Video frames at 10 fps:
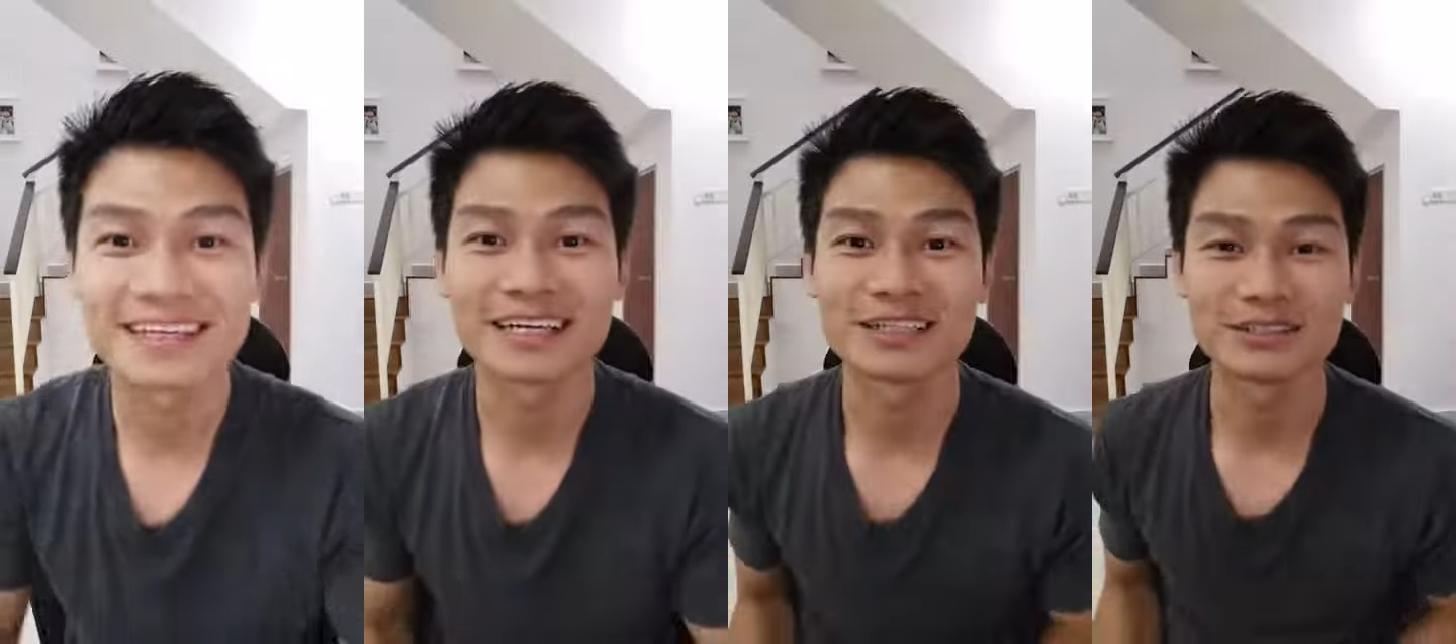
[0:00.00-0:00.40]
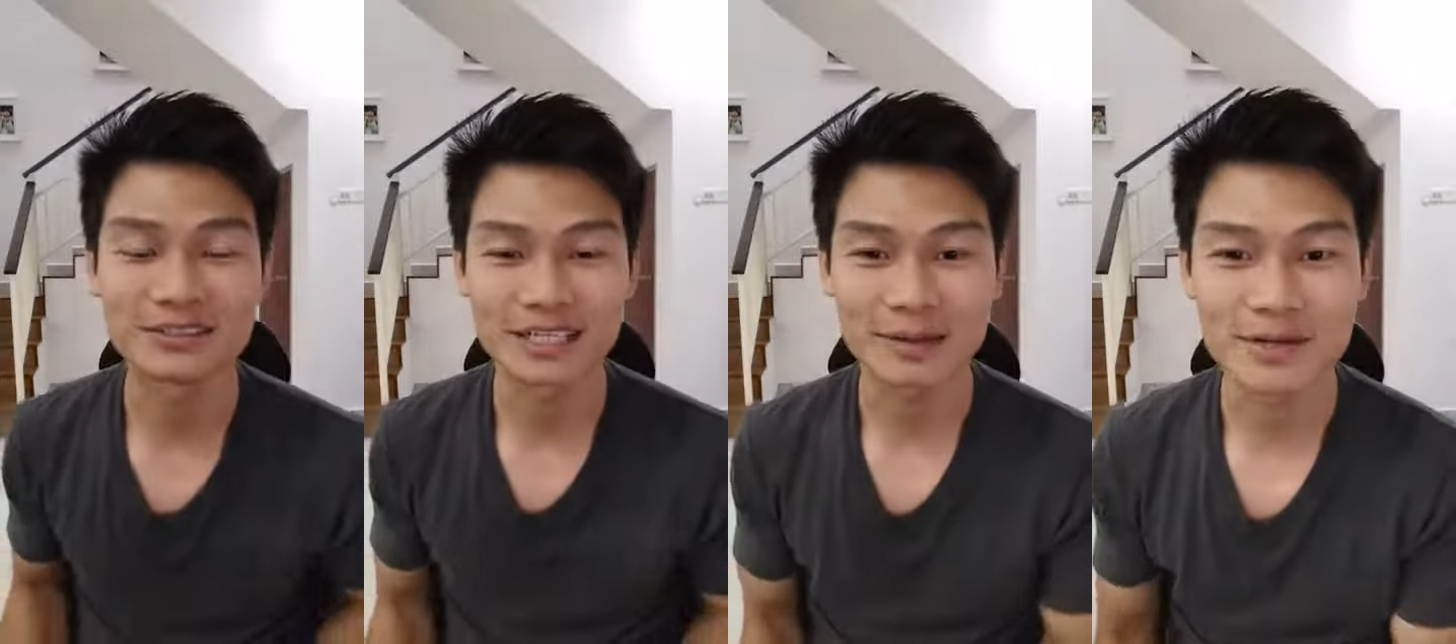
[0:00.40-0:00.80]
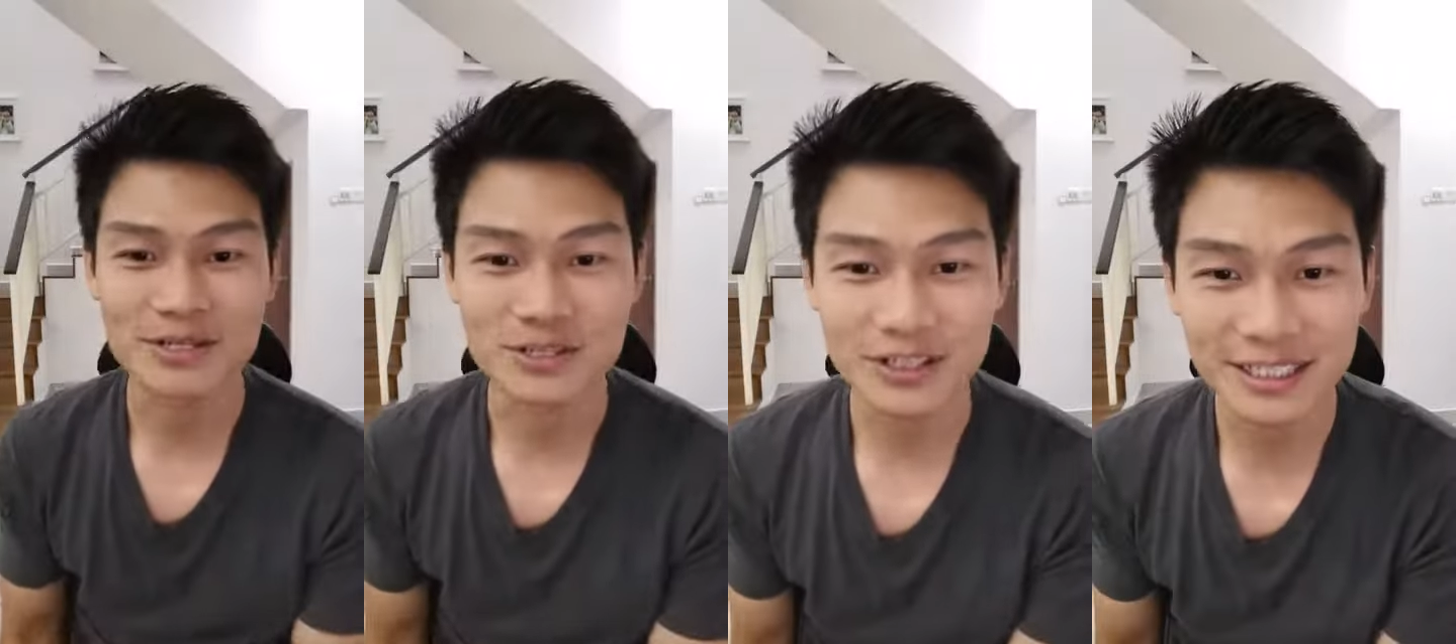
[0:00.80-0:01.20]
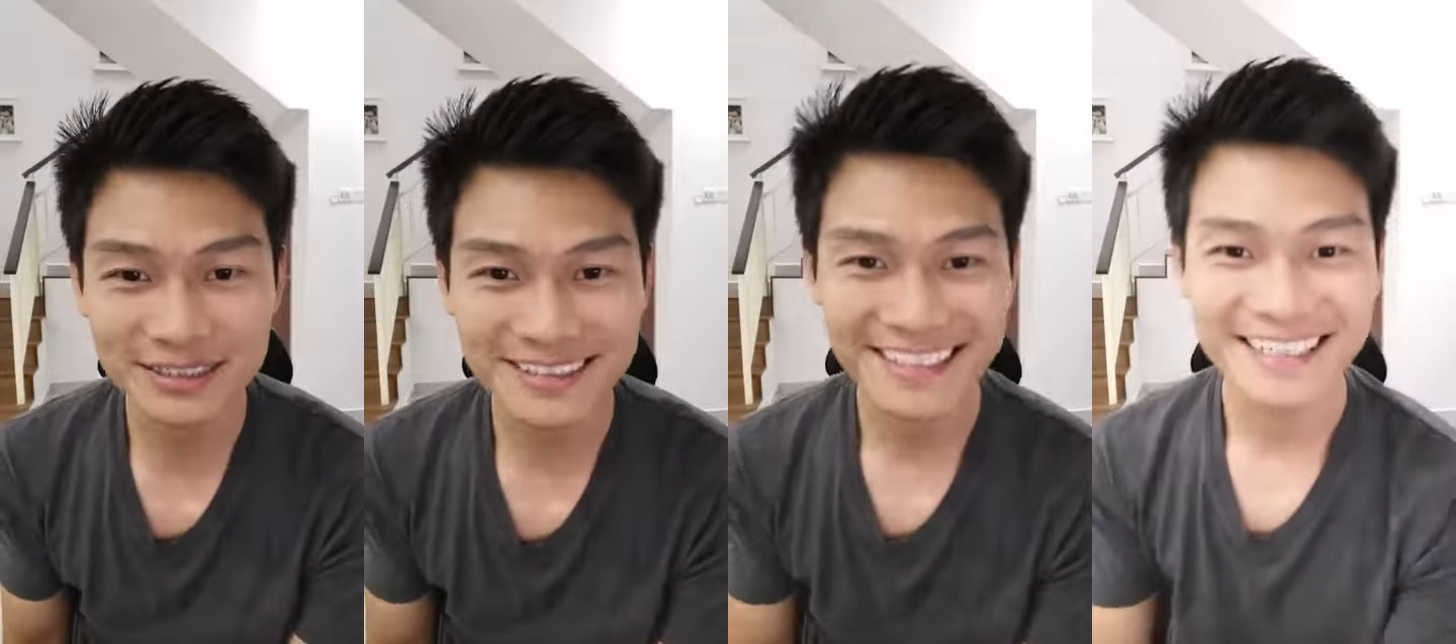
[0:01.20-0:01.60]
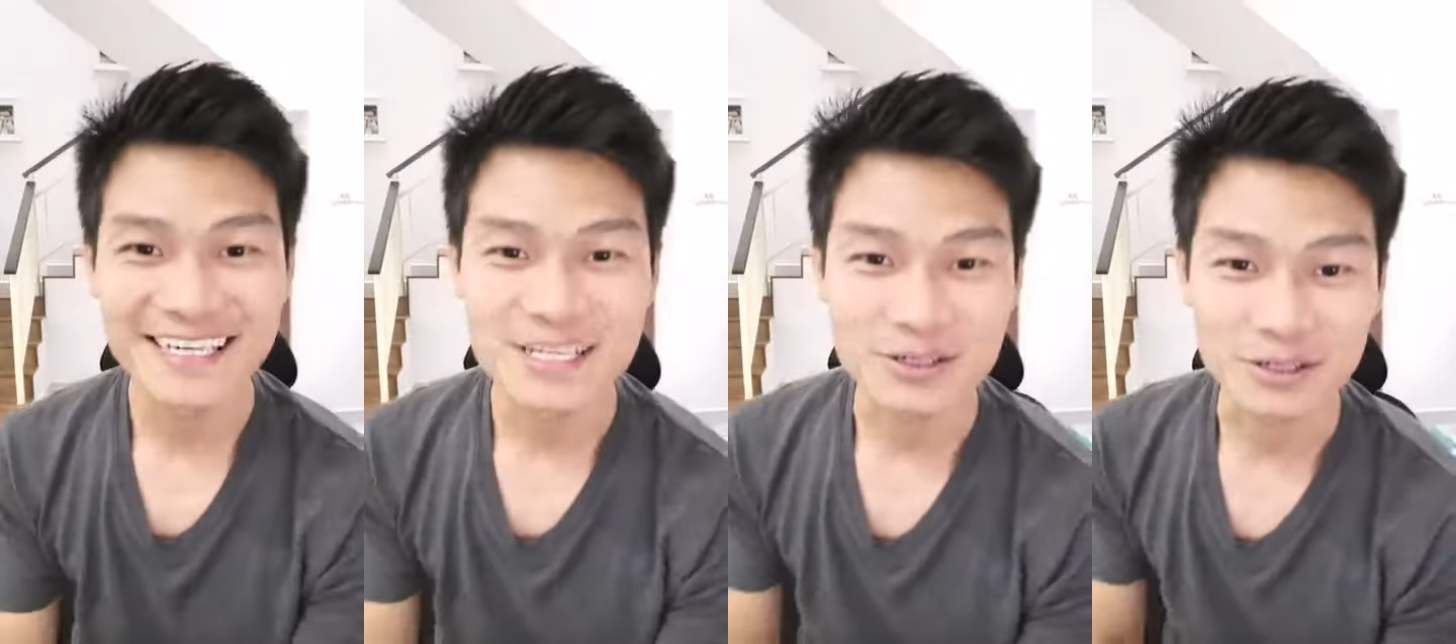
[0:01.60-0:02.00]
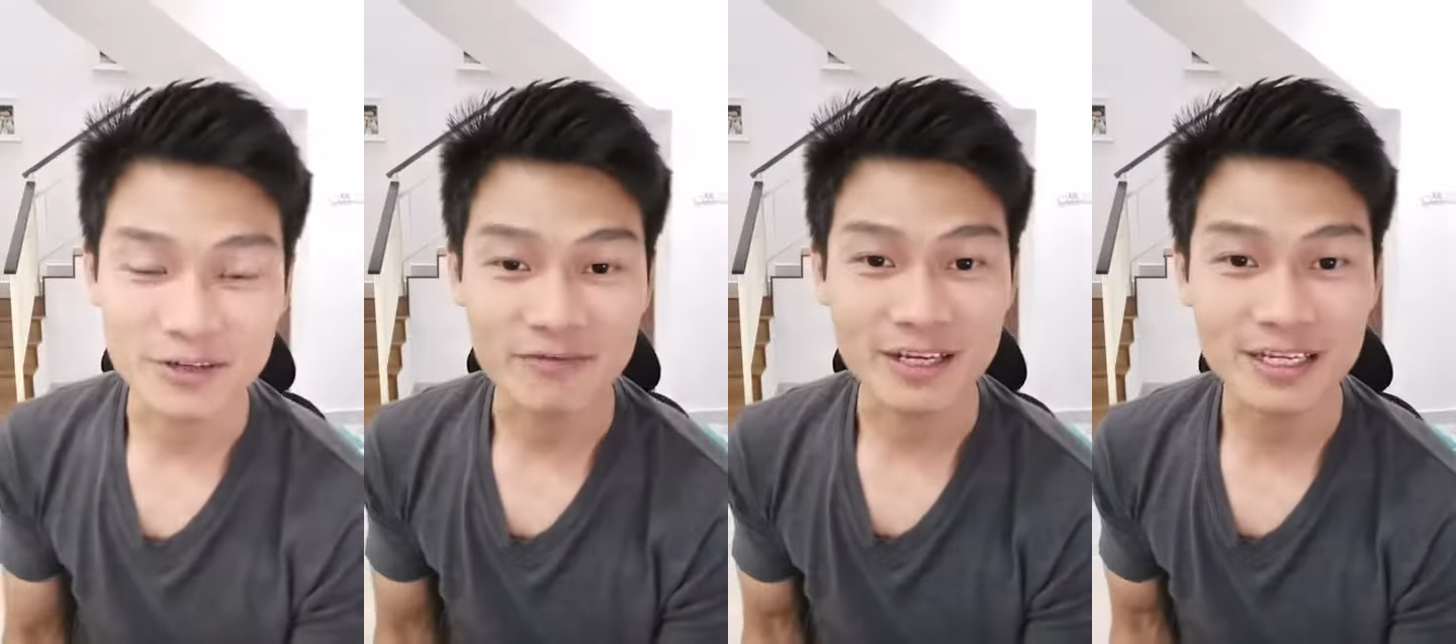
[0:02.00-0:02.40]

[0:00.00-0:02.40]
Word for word: Hello, come and join. So if you have